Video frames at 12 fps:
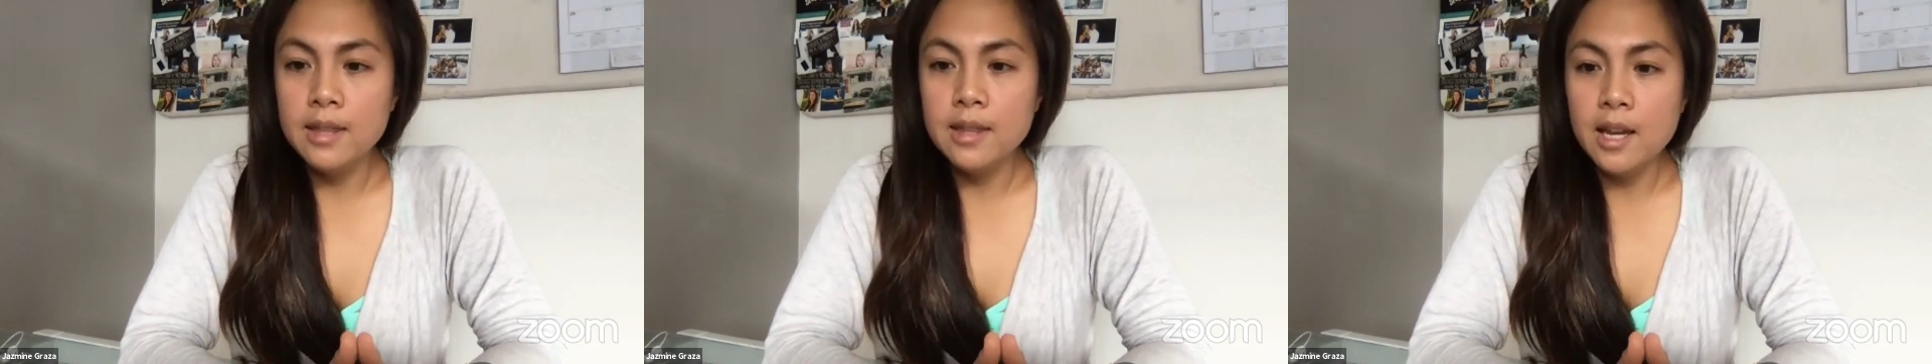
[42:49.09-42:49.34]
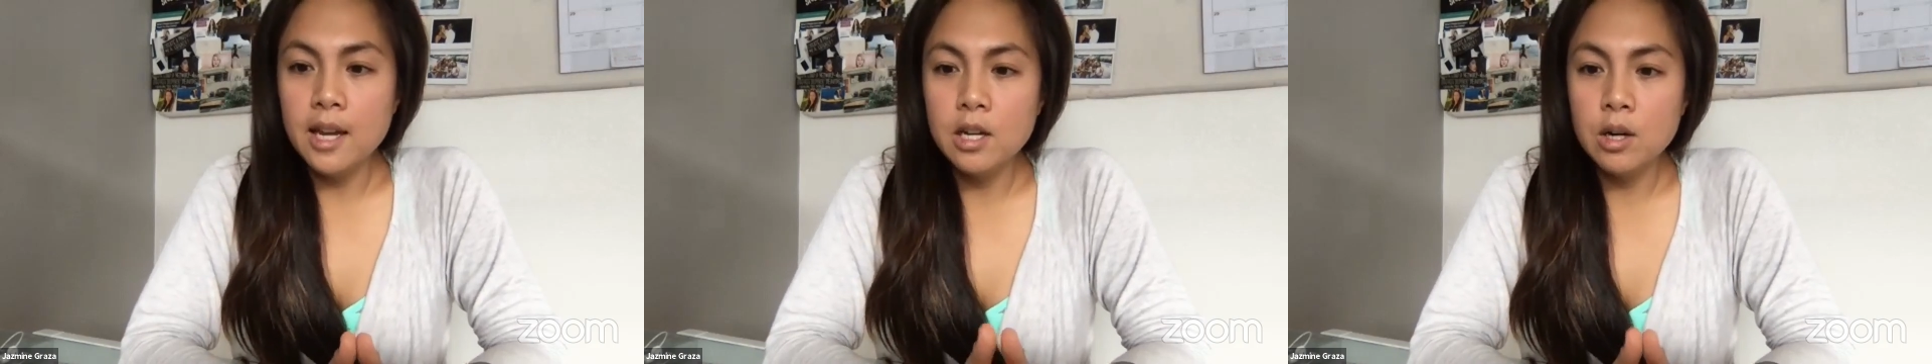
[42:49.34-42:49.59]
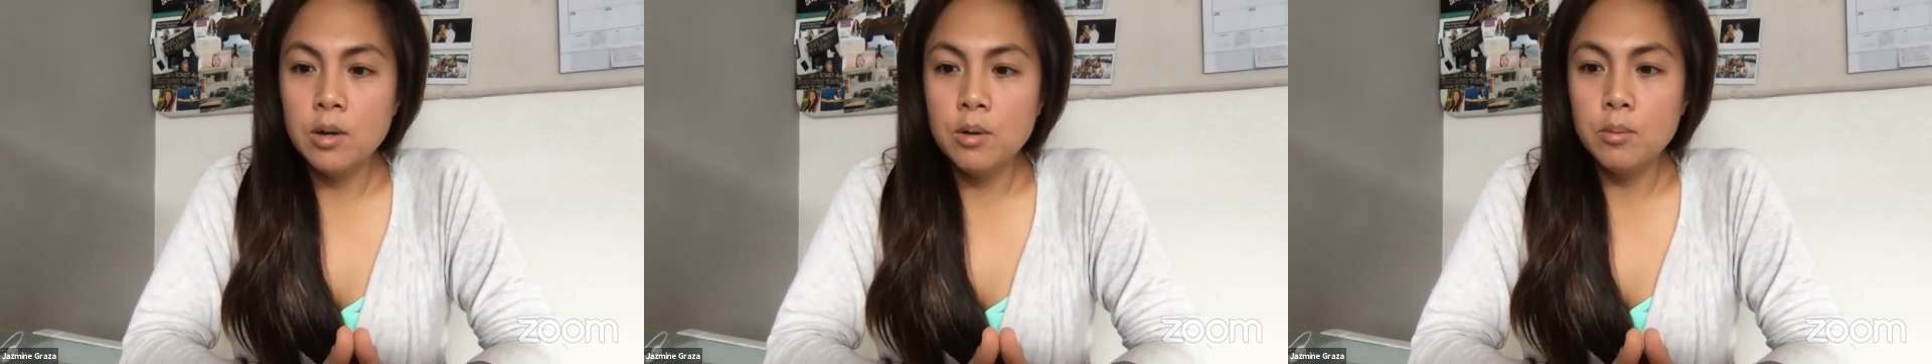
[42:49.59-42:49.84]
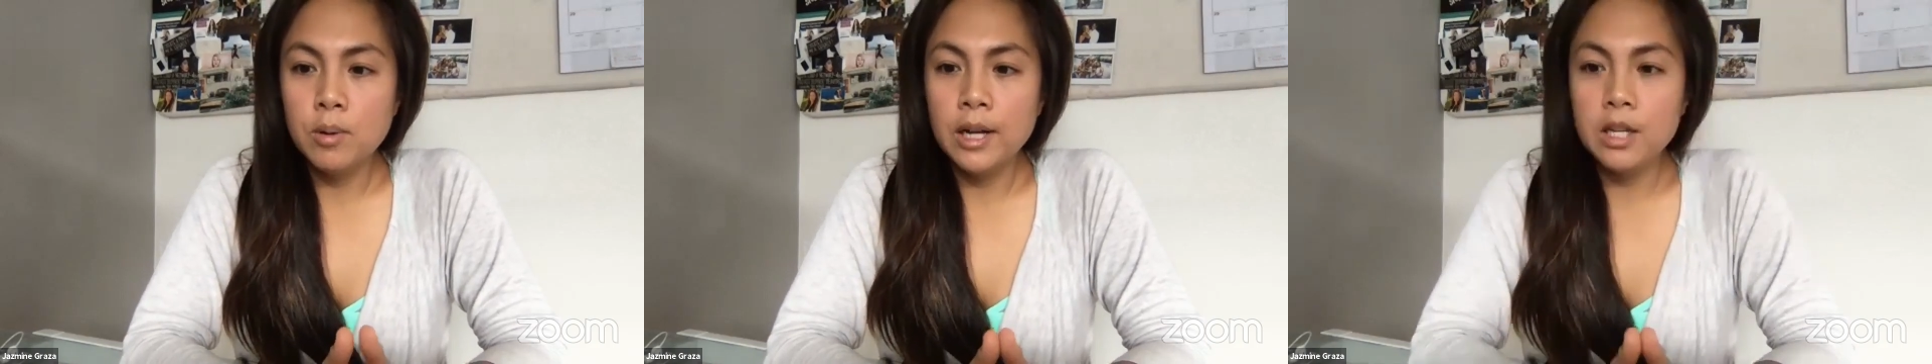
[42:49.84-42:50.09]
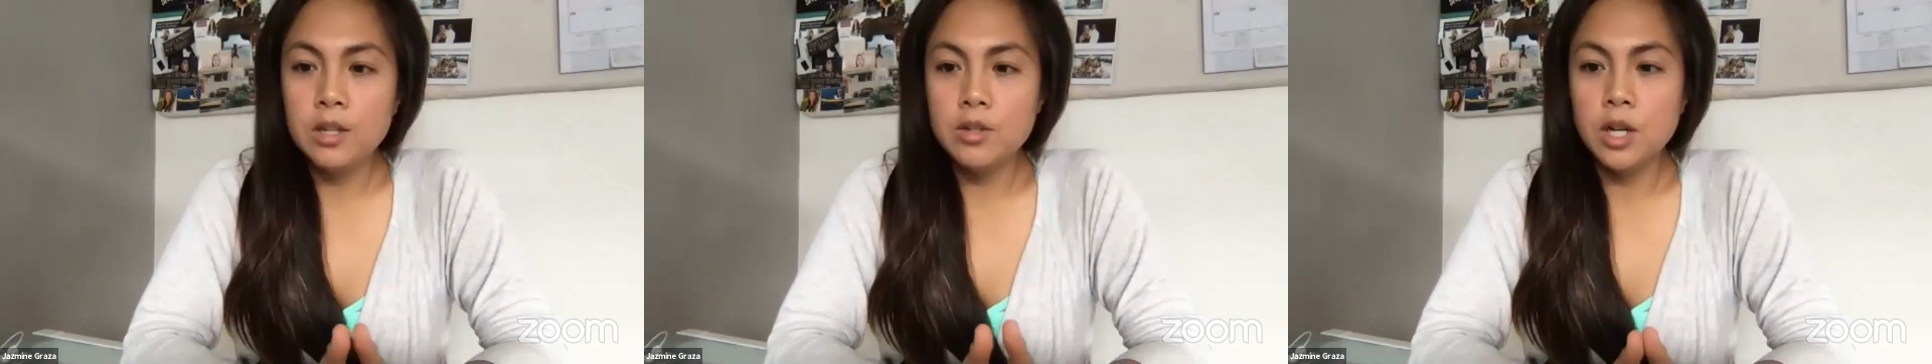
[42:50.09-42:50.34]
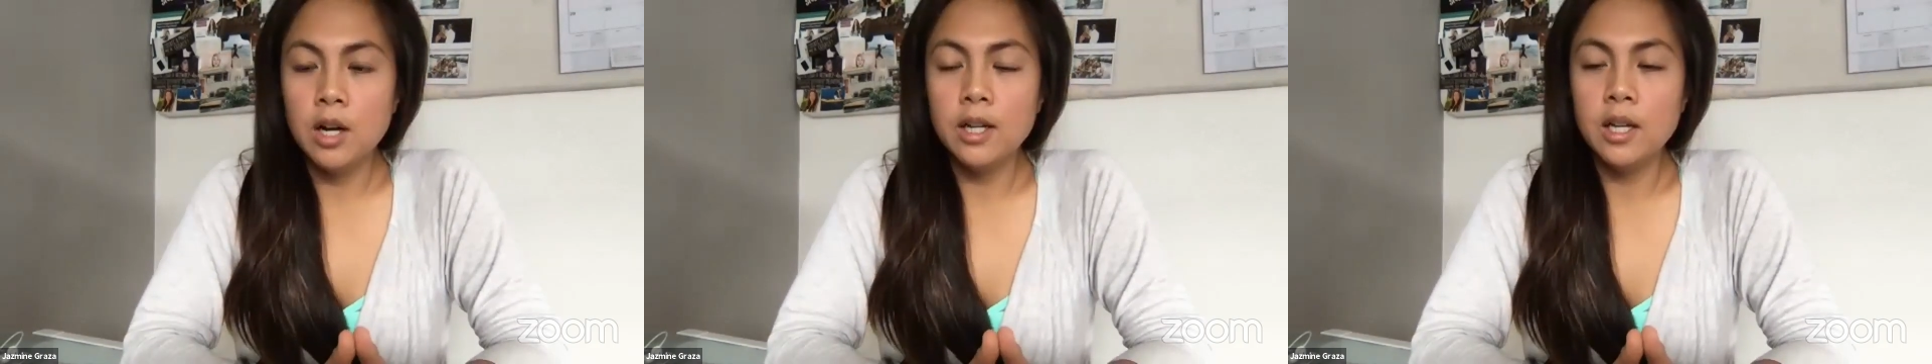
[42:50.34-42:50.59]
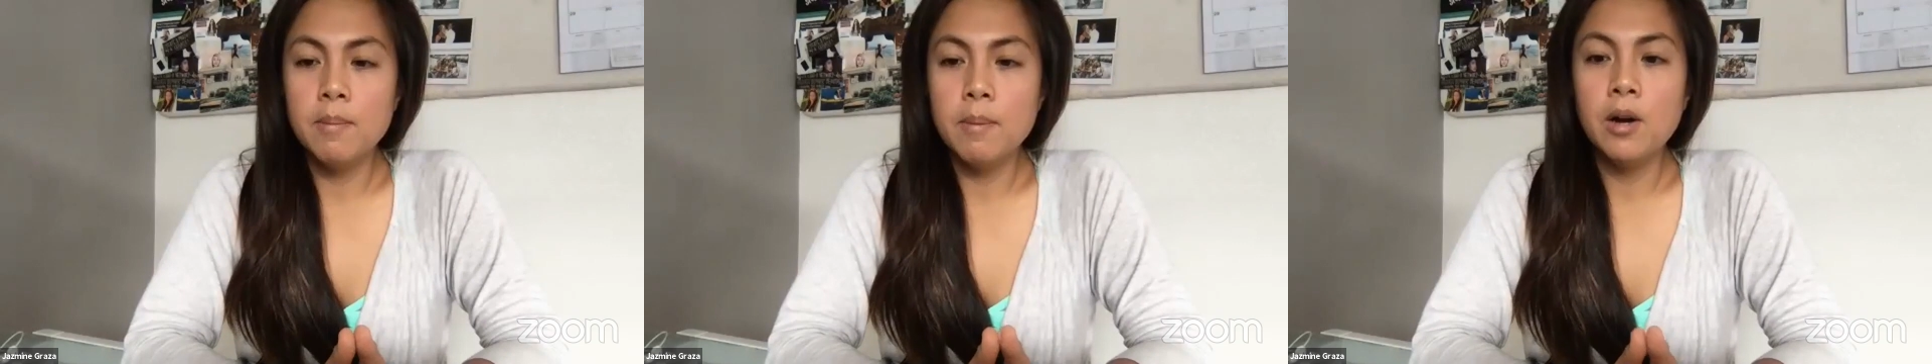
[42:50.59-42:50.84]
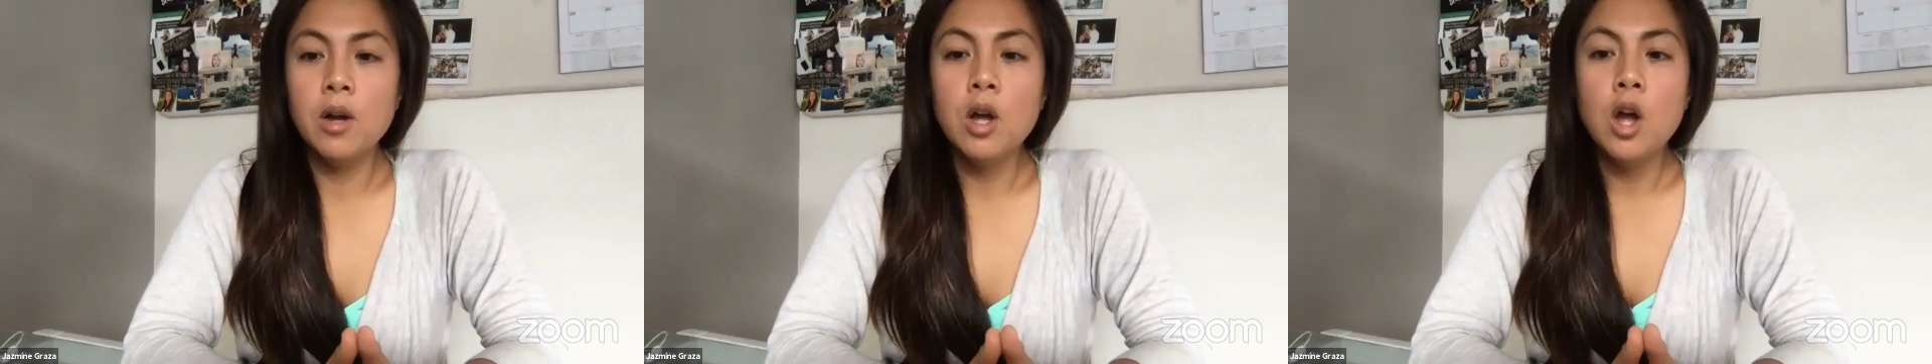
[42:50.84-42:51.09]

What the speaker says: think I know what you're talking about.